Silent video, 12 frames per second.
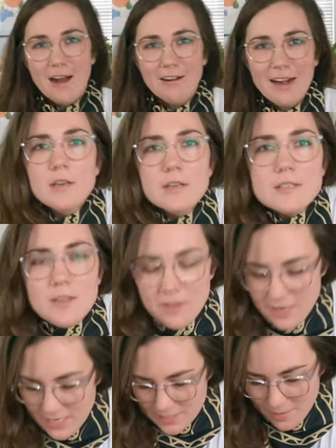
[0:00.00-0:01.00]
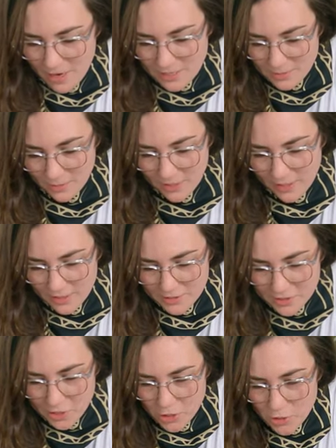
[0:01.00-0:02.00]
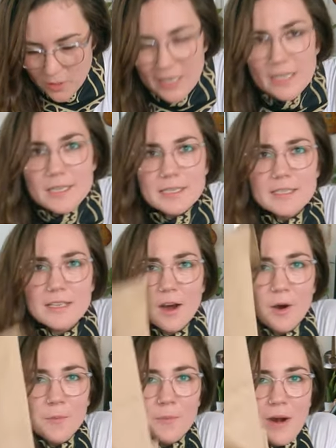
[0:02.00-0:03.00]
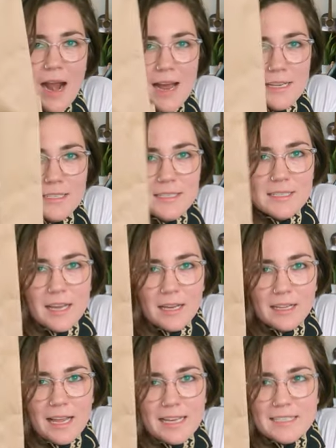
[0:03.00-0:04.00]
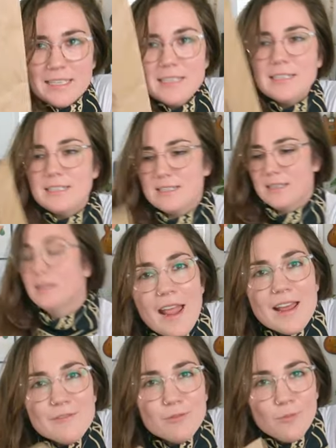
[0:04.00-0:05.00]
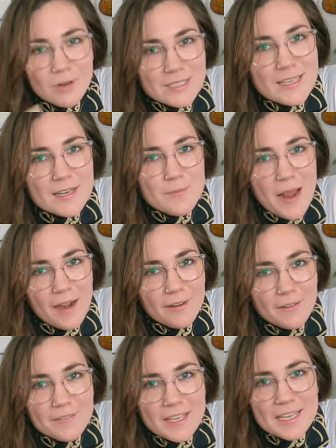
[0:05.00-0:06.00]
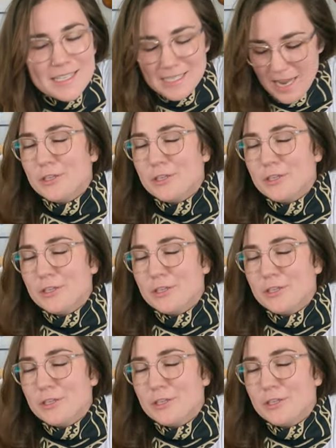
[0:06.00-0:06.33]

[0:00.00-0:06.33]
All right, so the next box we're gonna do is Ombraz sunglasses. I have wanted a pair of these.